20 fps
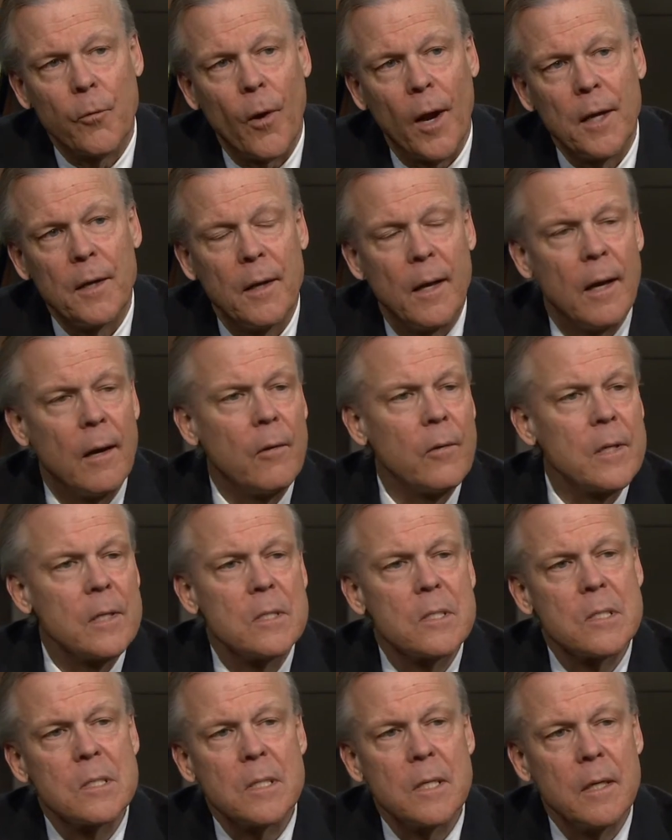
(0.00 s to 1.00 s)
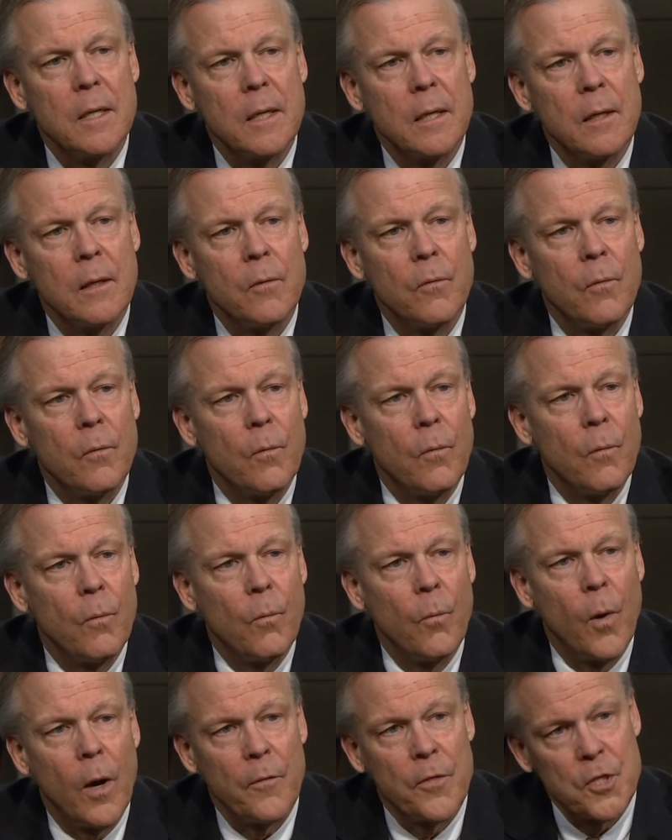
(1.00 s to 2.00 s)
right now and seeing
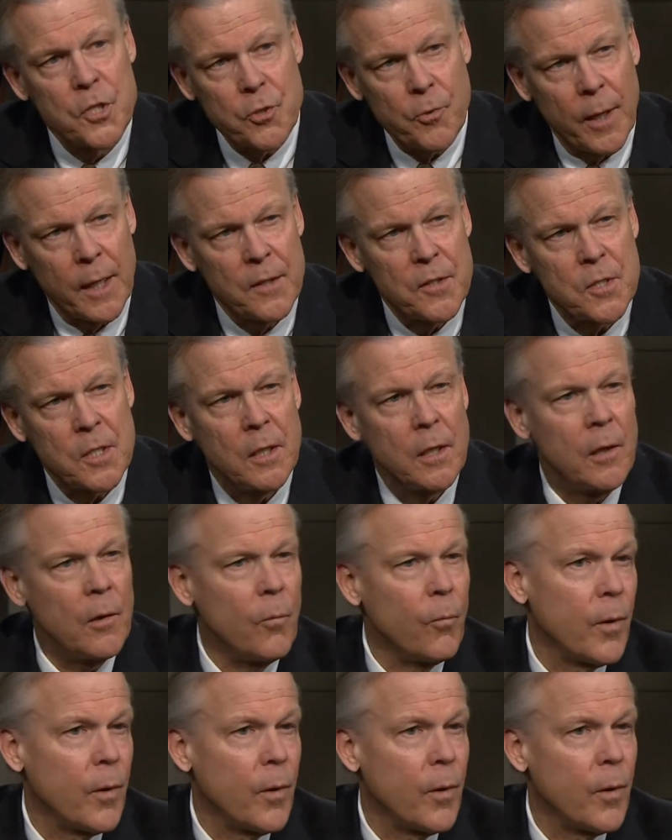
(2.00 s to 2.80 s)
where the strengths are,